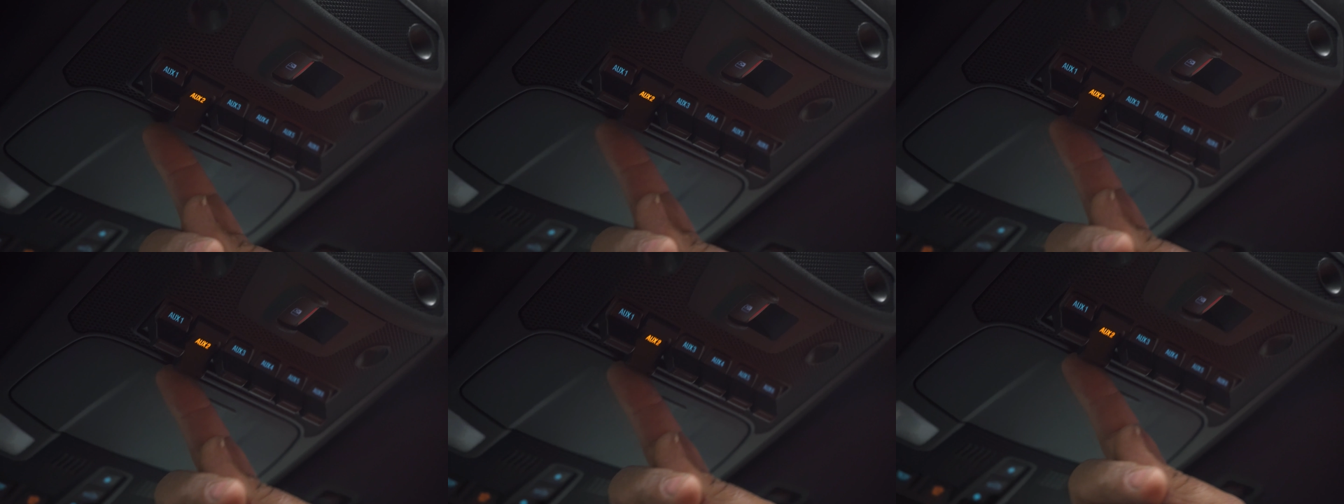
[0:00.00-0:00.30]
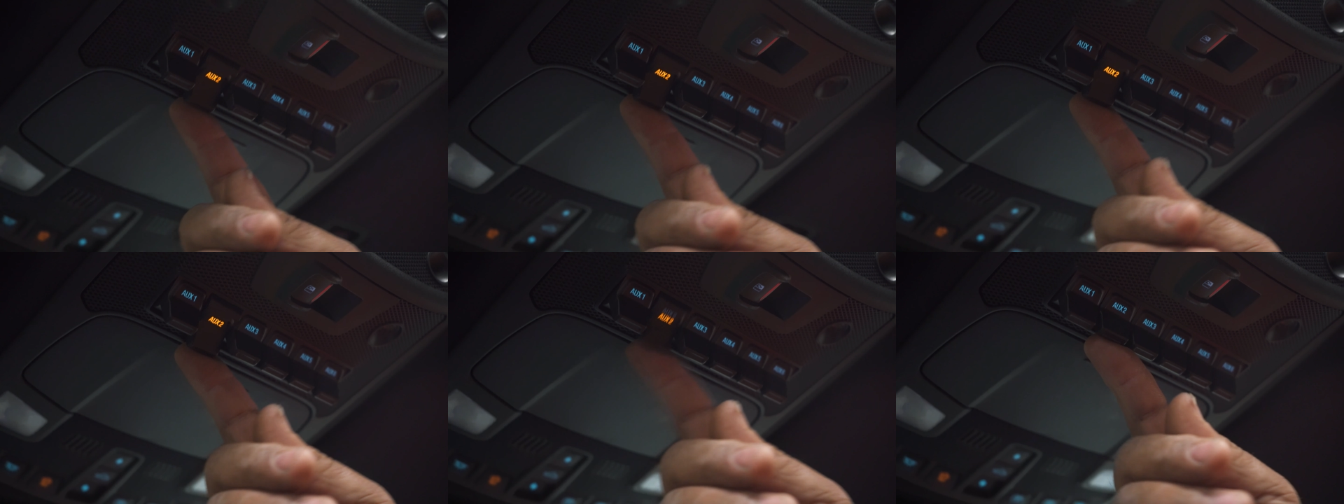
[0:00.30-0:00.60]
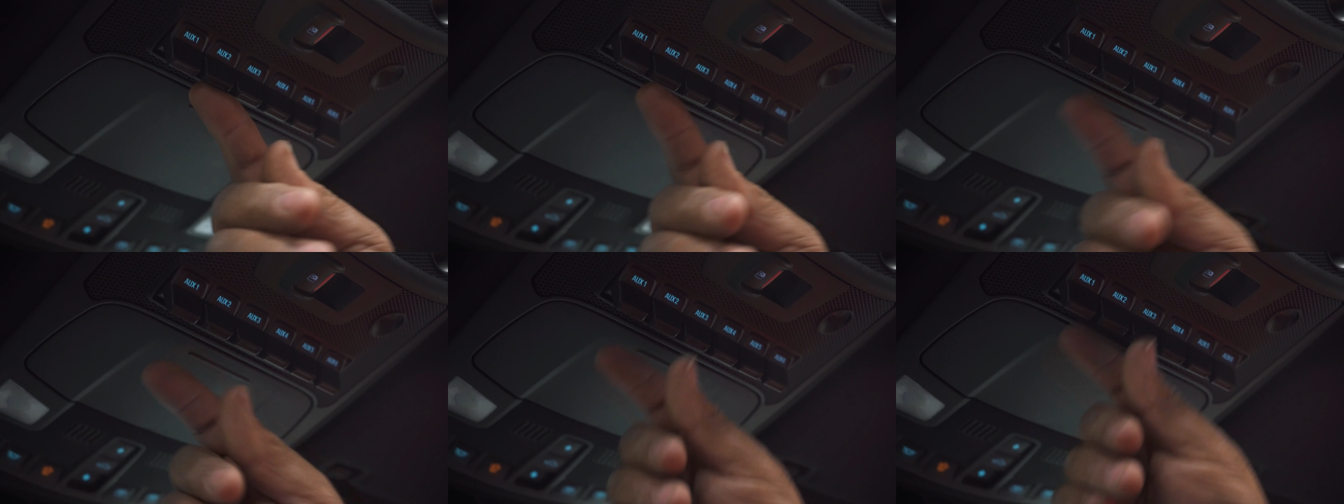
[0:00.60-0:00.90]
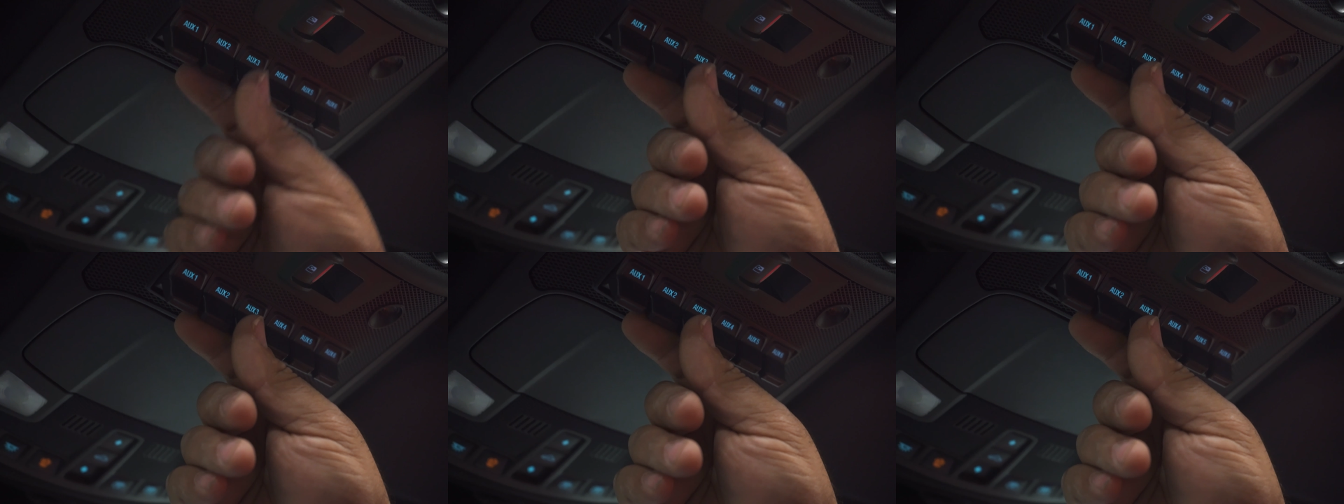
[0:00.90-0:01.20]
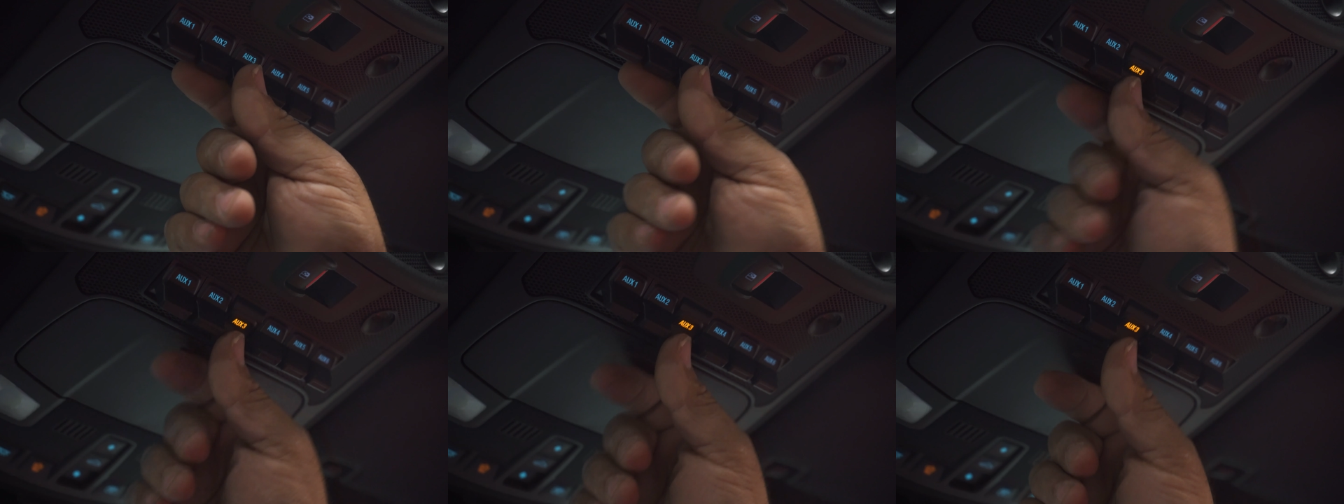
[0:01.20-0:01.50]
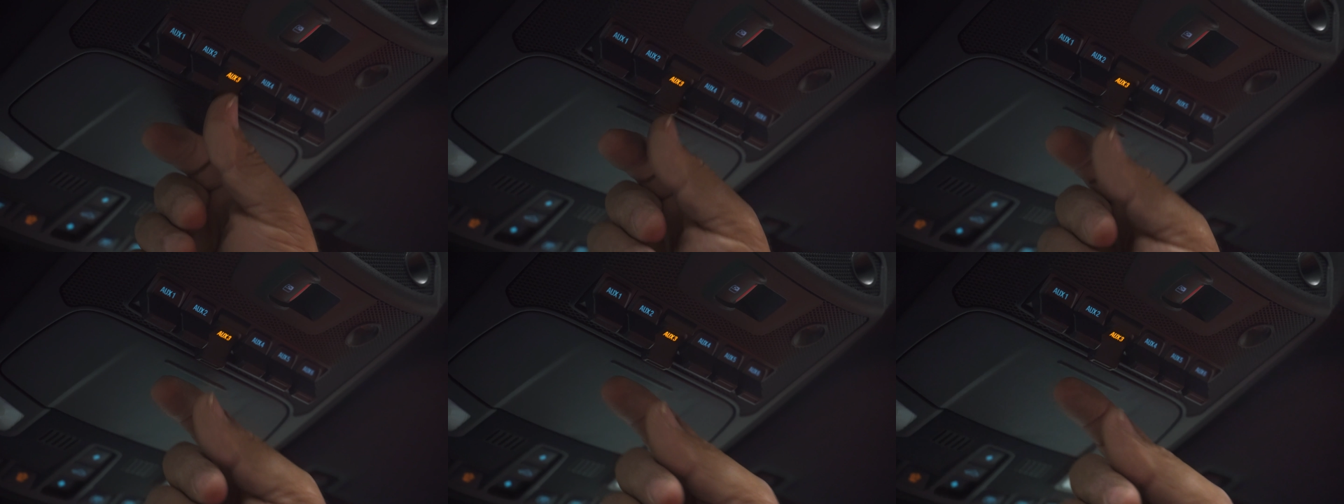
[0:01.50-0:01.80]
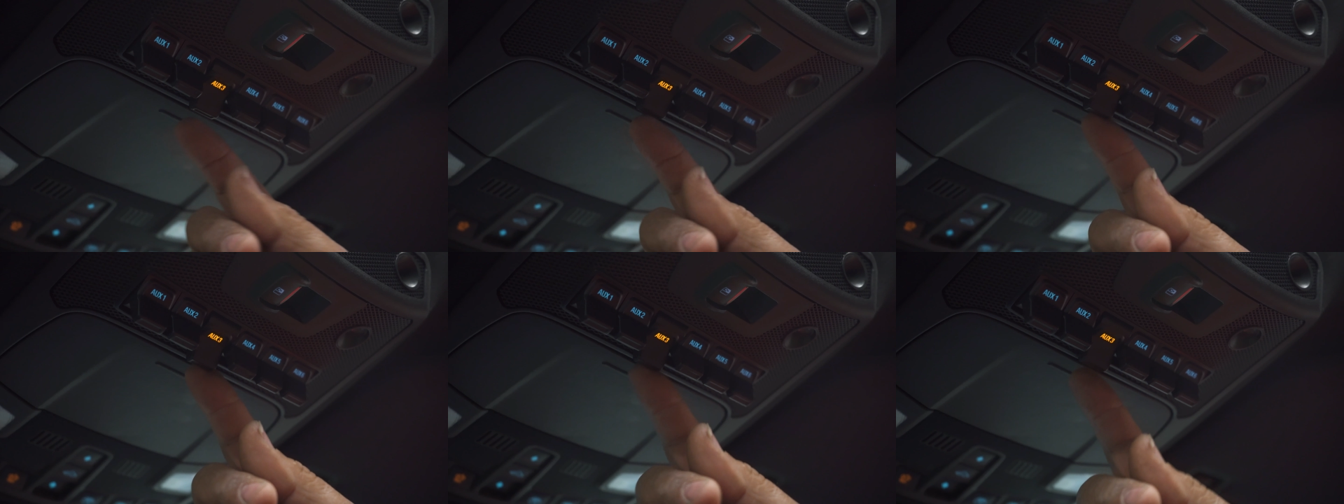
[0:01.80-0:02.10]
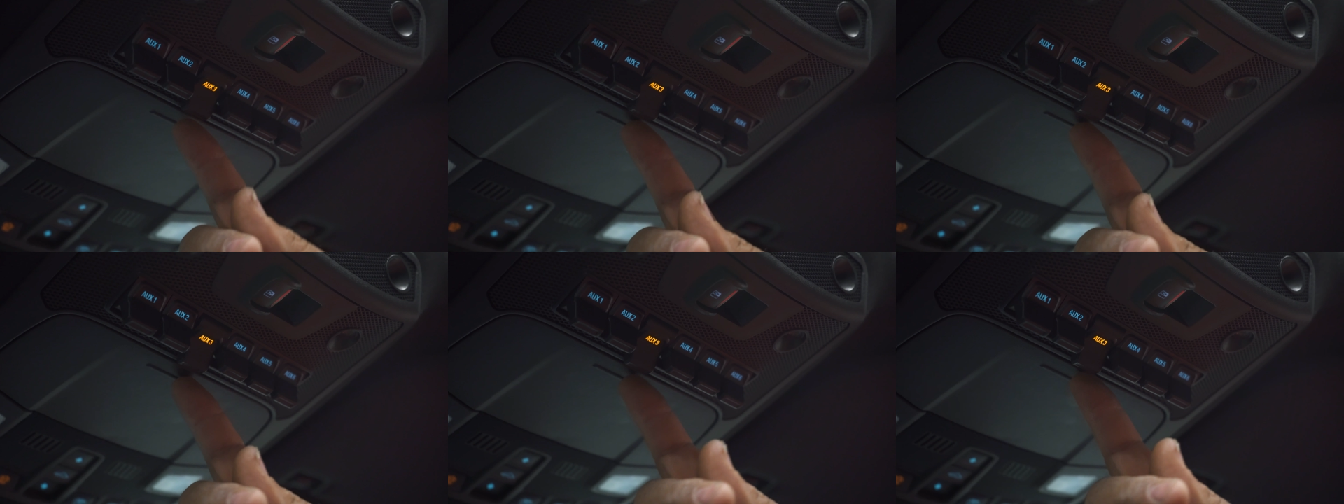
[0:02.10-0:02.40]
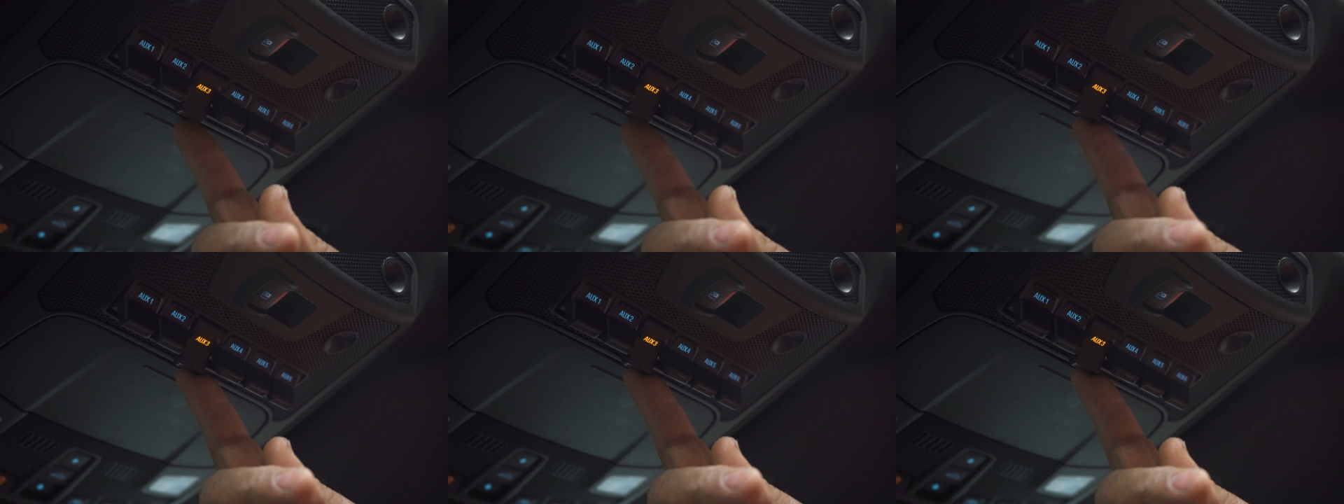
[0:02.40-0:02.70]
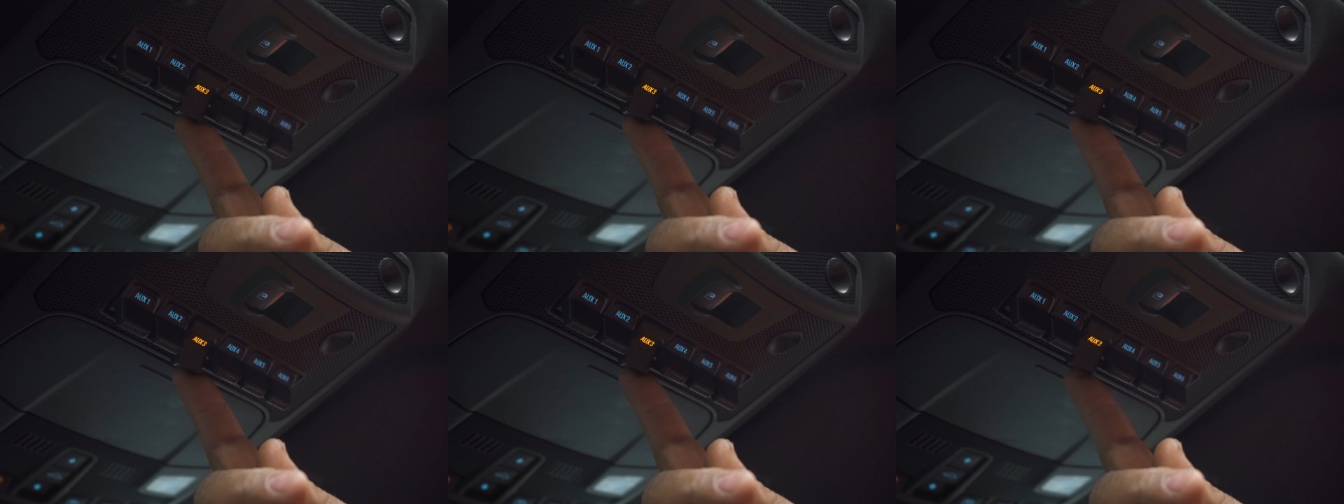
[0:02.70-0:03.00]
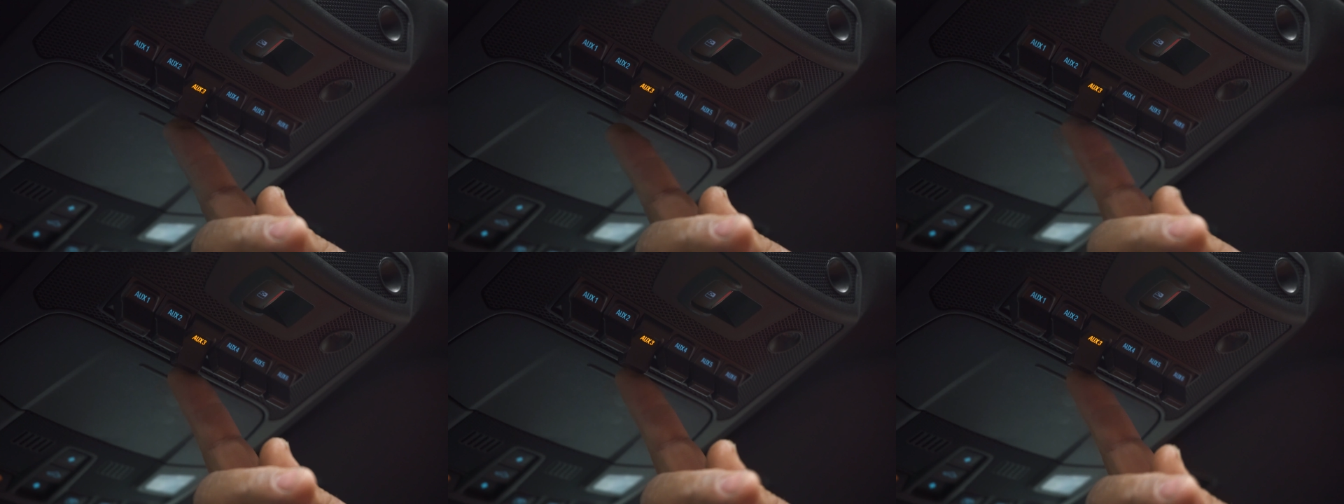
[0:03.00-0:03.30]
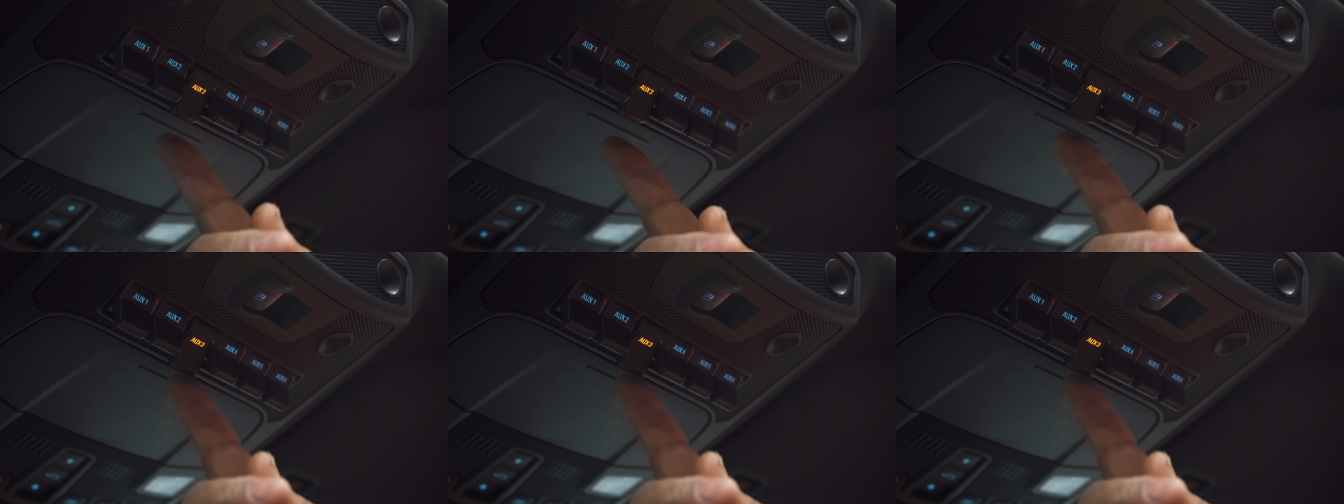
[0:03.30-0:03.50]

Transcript: (no speaker visible)